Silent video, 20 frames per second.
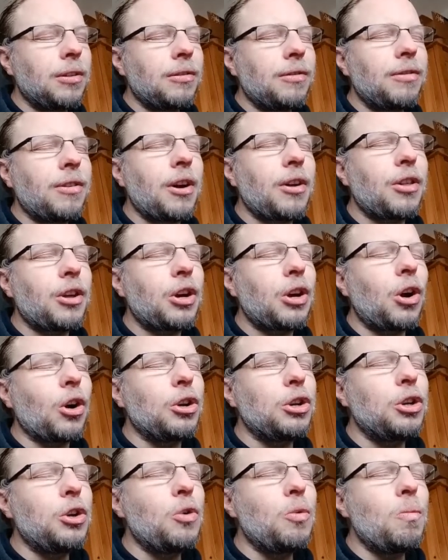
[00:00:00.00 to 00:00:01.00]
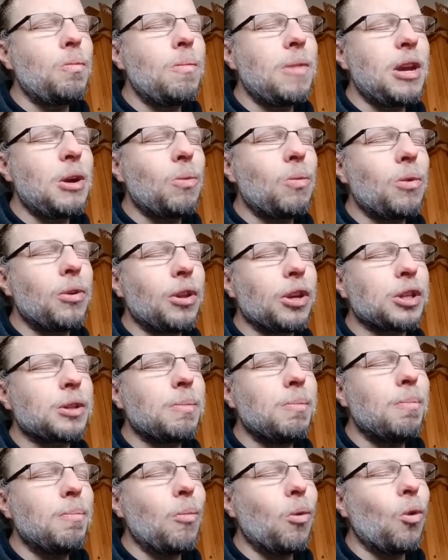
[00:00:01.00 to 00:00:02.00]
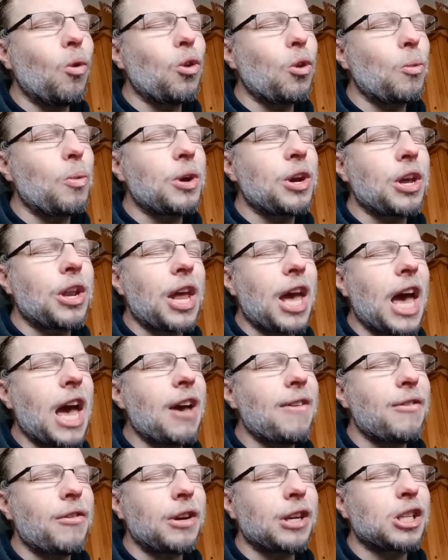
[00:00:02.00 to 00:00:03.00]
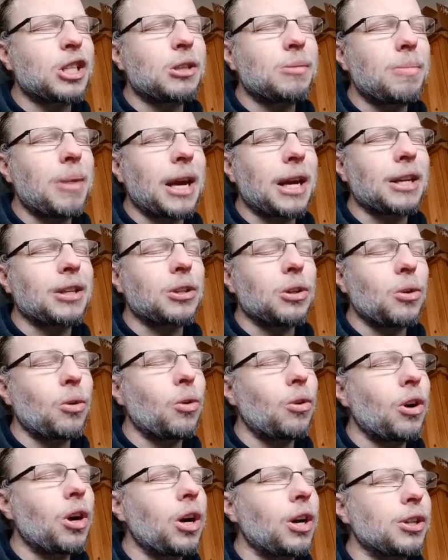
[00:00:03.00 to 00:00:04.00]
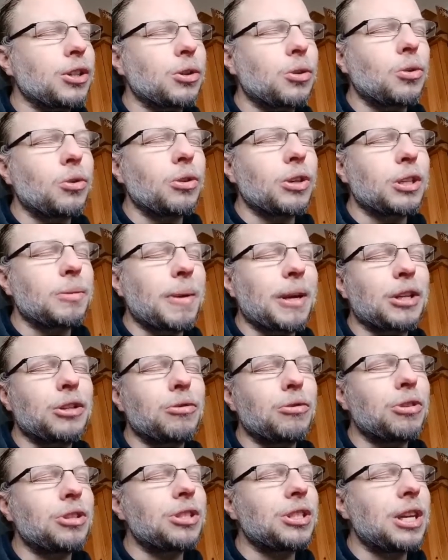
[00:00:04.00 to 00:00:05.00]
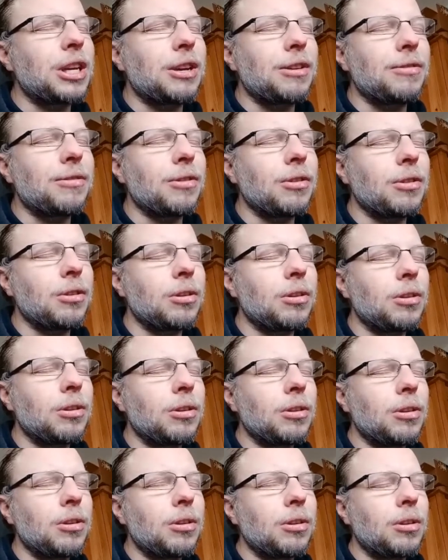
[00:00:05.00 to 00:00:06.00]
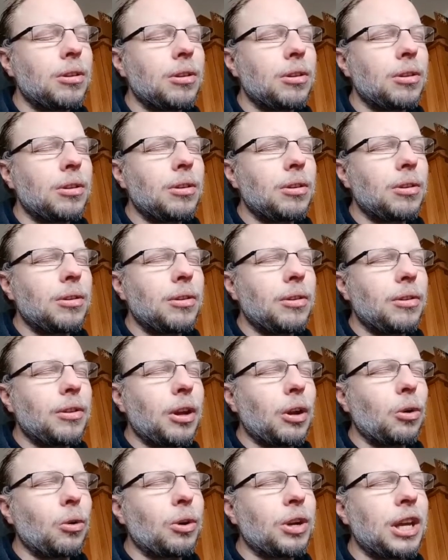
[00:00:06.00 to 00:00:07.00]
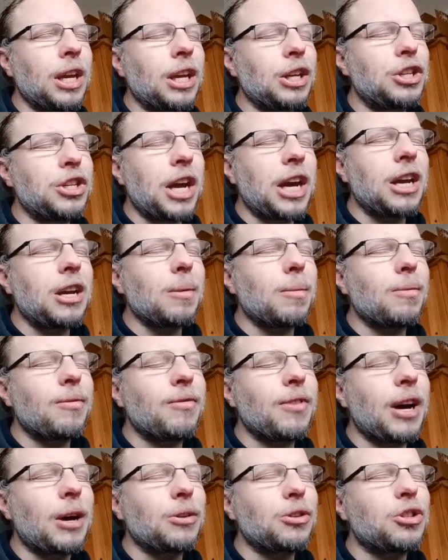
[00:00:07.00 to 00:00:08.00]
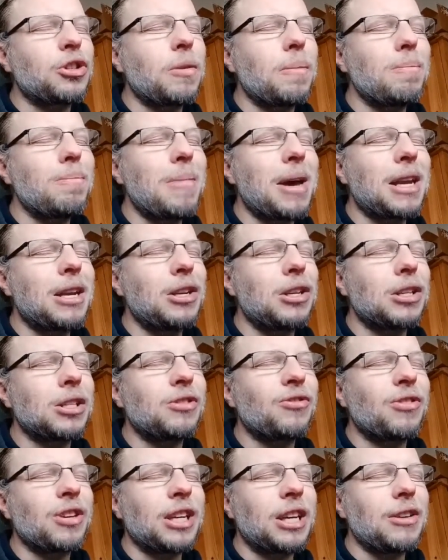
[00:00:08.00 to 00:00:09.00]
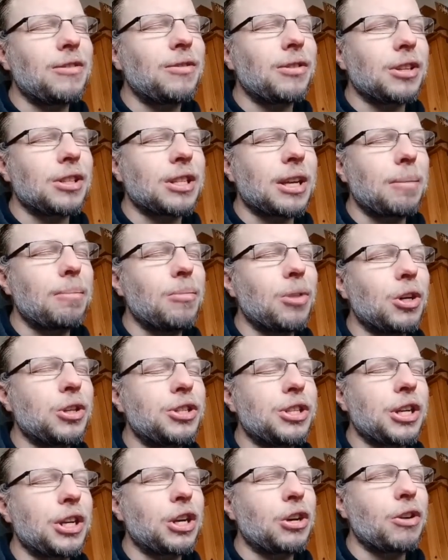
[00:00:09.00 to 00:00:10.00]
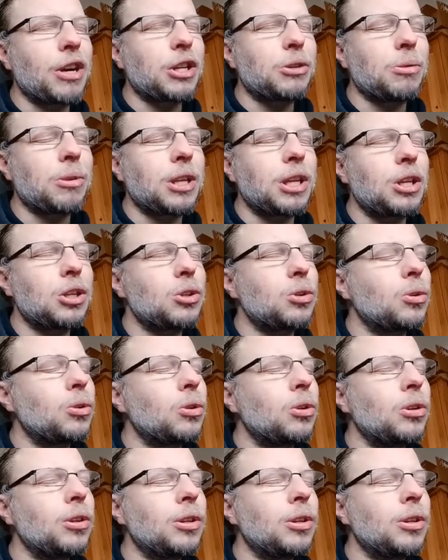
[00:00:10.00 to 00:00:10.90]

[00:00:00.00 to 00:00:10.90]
Father God, you meet with us more than we can ever expect or ask or expect to receive. That Lord, here Jacob found tremendous forgiveness and mercy and grace with Esau,